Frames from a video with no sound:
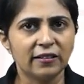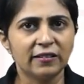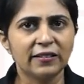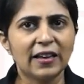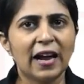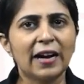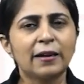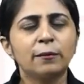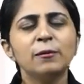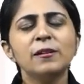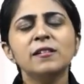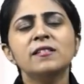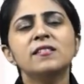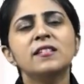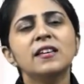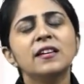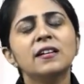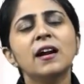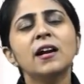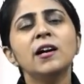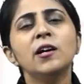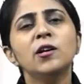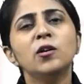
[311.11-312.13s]
That means
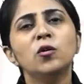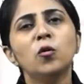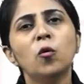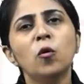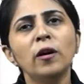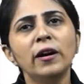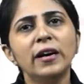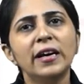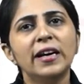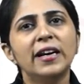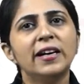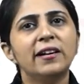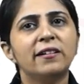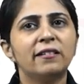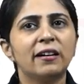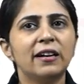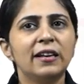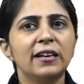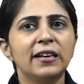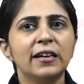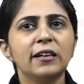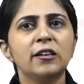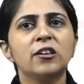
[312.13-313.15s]
there are no
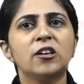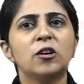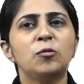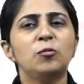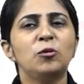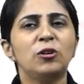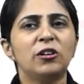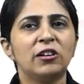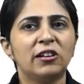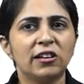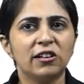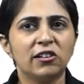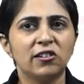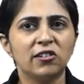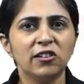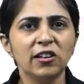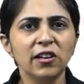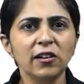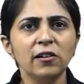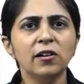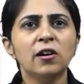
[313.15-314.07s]
intra-layer communication,